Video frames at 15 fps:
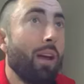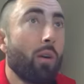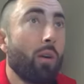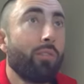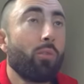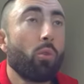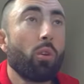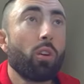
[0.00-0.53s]
Power
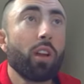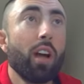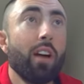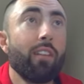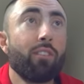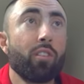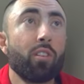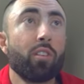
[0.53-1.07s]
Four
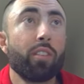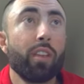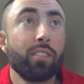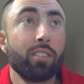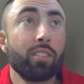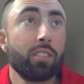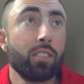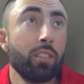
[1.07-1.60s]
Conference,
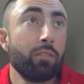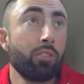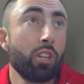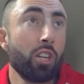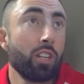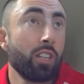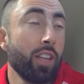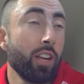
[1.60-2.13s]
ACC,
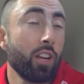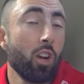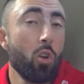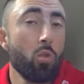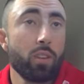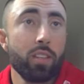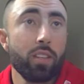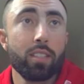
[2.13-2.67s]
Virginia Tech,
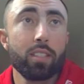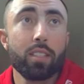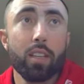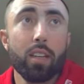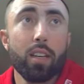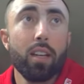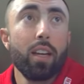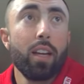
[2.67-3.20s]
Hokies,
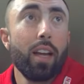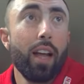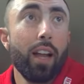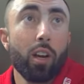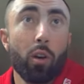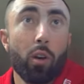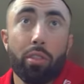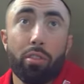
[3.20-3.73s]

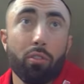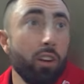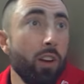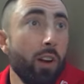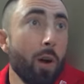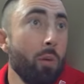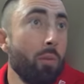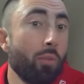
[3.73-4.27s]
and go to three and
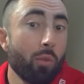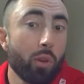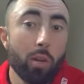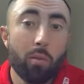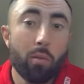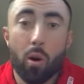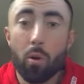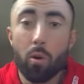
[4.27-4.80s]
zero oh before we
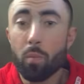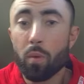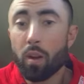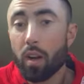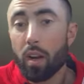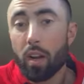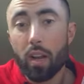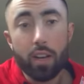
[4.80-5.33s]
come home
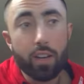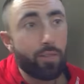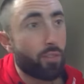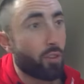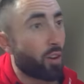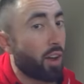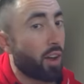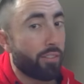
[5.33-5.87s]

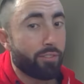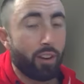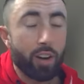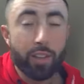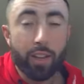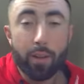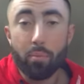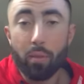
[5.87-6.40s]
for uh,
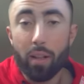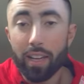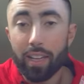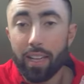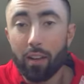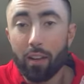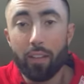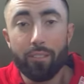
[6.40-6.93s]
Friday night
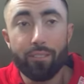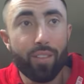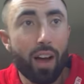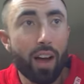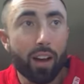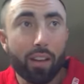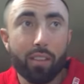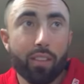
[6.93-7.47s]
blackout on
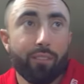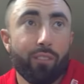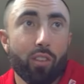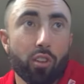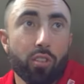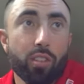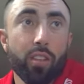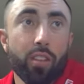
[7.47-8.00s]
Fox
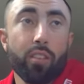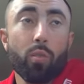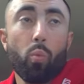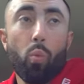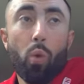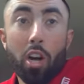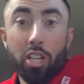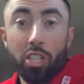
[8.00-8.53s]
versus
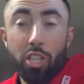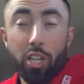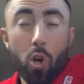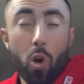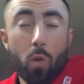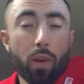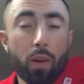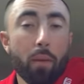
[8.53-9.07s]
Washington.
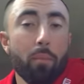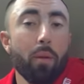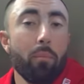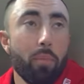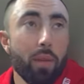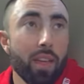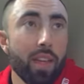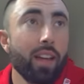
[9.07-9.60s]
Open up
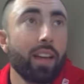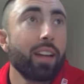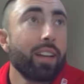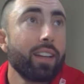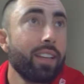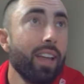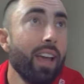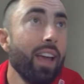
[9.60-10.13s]
Big
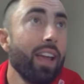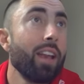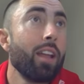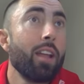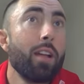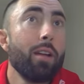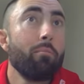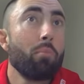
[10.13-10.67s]
Ten
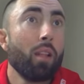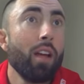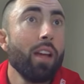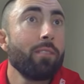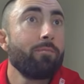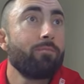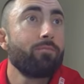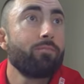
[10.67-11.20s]

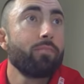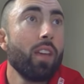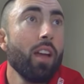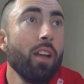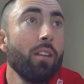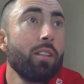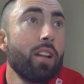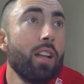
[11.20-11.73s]
play.
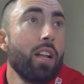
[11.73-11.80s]
Yeah.